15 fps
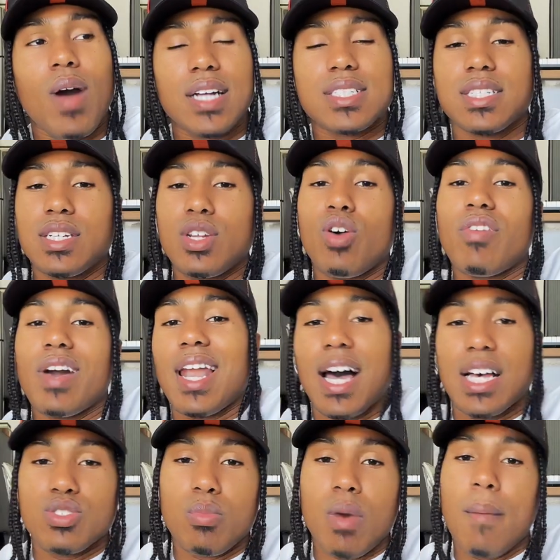I learned Spanish by
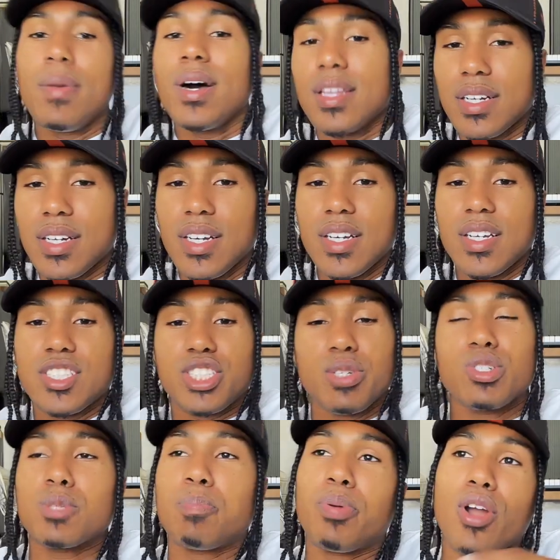watching novelas with my
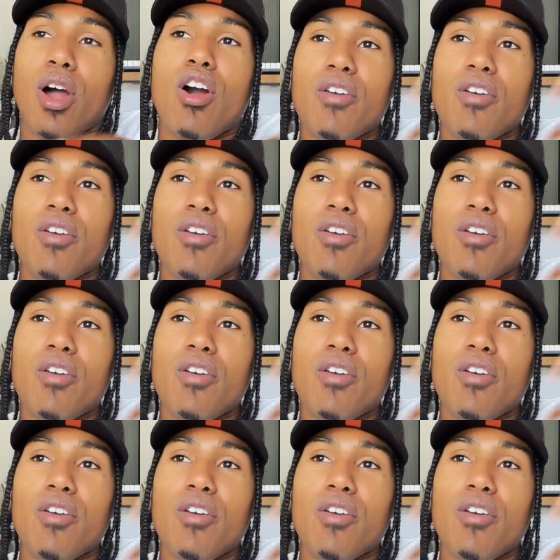mother.